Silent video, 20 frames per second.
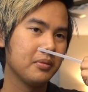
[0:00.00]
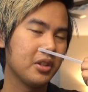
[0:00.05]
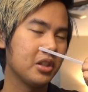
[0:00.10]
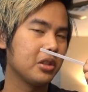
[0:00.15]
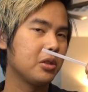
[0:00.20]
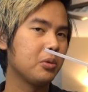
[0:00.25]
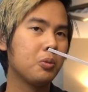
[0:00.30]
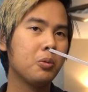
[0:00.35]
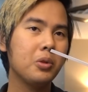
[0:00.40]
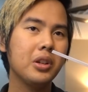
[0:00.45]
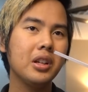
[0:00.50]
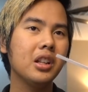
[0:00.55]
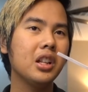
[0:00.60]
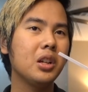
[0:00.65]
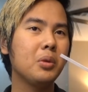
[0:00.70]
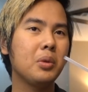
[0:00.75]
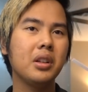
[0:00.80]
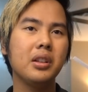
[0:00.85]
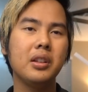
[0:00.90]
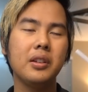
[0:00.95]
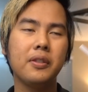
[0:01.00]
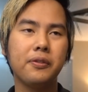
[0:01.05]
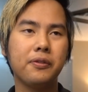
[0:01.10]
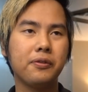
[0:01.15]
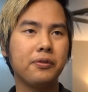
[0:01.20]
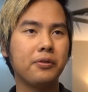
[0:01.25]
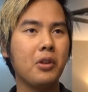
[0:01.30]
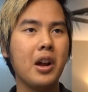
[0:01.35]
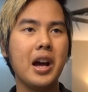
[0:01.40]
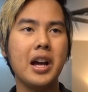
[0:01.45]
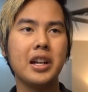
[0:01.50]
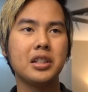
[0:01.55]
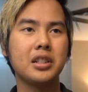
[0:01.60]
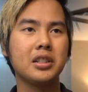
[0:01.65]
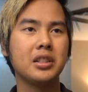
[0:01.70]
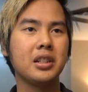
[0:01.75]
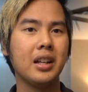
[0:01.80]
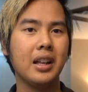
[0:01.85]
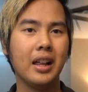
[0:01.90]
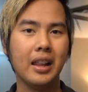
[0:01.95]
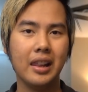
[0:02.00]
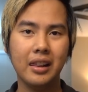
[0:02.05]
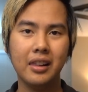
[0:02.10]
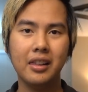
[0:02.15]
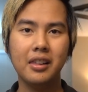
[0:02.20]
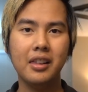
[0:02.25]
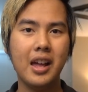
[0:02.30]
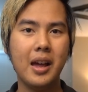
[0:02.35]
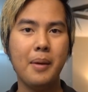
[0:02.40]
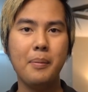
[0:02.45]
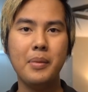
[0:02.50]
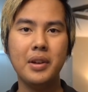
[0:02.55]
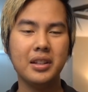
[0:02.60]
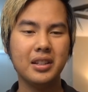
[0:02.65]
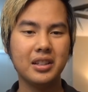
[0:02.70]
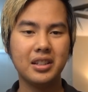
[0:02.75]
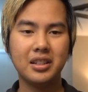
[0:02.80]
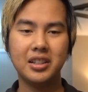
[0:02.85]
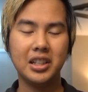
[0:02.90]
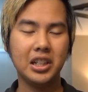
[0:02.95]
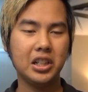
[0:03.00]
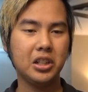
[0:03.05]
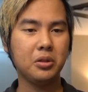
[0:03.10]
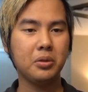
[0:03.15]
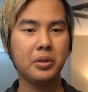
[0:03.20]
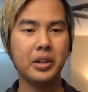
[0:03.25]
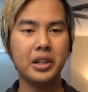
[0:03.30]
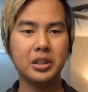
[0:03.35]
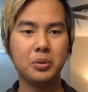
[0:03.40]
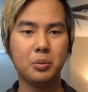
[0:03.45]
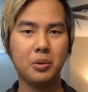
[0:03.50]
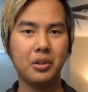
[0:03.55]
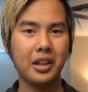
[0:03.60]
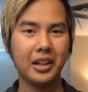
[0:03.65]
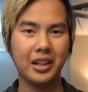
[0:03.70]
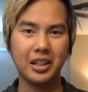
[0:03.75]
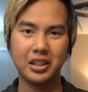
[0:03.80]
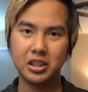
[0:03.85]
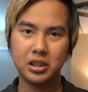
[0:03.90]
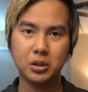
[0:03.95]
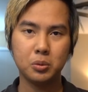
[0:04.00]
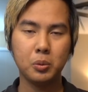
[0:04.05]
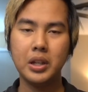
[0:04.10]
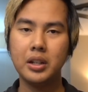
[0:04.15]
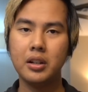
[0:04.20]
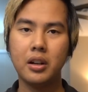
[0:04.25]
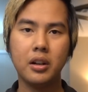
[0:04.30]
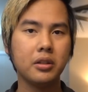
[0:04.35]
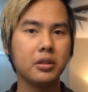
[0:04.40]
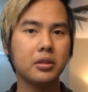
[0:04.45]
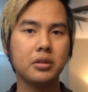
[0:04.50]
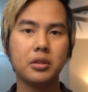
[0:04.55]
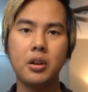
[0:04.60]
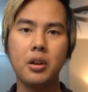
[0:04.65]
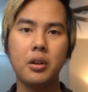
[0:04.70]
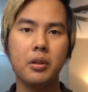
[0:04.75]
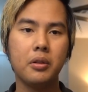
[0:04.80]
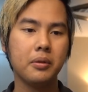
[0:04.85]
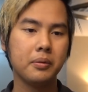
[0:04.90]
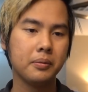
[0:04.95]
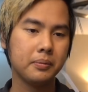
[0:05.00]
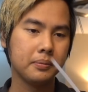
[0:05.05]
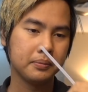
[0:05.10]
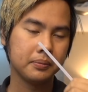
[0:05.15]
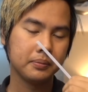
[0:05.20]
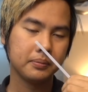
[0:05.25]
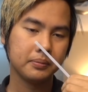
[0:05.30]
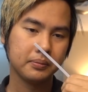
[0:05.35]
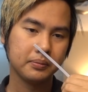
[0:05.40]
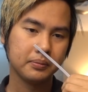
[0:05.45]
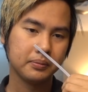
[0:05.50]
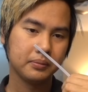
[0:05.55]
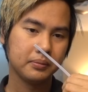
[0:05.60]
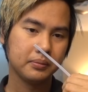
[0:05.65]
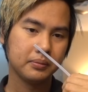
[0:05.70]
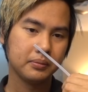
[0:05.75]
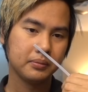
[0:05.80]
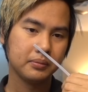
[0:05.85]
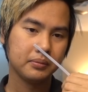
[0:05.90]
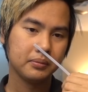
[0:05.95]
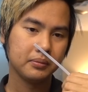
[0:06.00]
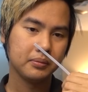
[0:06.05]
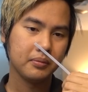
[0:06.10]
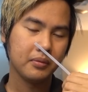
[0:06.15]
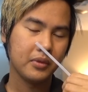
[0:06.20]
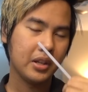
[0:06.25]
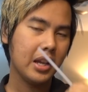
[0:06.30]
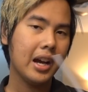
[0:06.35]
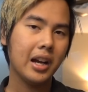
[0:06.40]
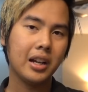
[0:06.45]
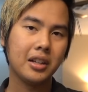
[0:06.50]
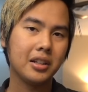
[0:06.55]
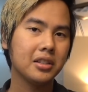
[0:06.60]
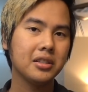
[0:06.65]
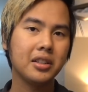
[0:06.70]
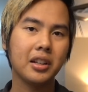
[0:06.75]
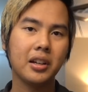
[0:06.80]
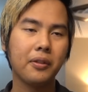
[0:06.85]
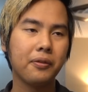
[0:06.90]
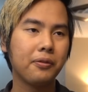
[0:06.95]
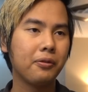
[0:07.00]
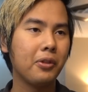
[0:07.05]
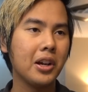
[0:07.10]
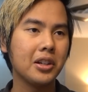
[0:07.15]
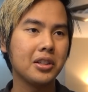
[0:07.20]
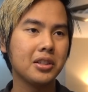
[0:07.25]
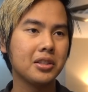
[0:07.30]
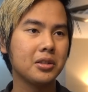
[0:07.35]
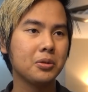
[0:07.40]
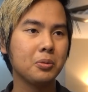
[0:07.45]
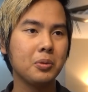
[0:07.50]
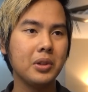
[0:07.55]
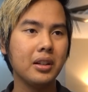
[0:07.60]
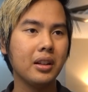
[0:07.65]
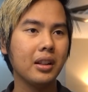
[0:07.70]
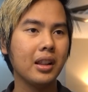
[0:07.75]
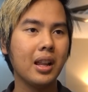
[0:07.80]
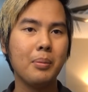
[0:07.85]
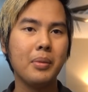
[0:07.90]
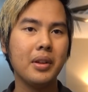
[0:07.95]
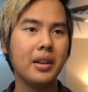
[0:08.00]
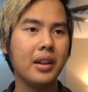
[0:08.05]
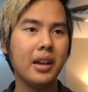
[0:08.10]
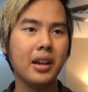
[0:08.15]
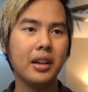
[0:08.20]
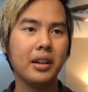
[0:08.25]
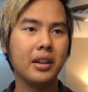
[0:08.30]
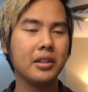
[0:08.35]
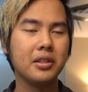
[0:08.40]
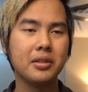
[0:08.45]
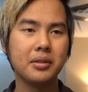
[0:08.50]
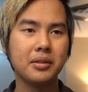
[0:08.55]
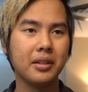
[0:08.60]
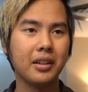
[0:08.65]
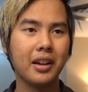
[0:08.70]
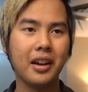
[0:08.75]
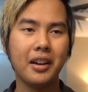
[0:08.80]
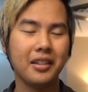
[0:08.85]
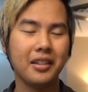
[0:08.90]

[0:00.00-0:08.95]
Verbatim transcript: Just really, really fresh lemon citrus with like a sweet undertone. Yeah, just like a fresh sweet lemonade. It's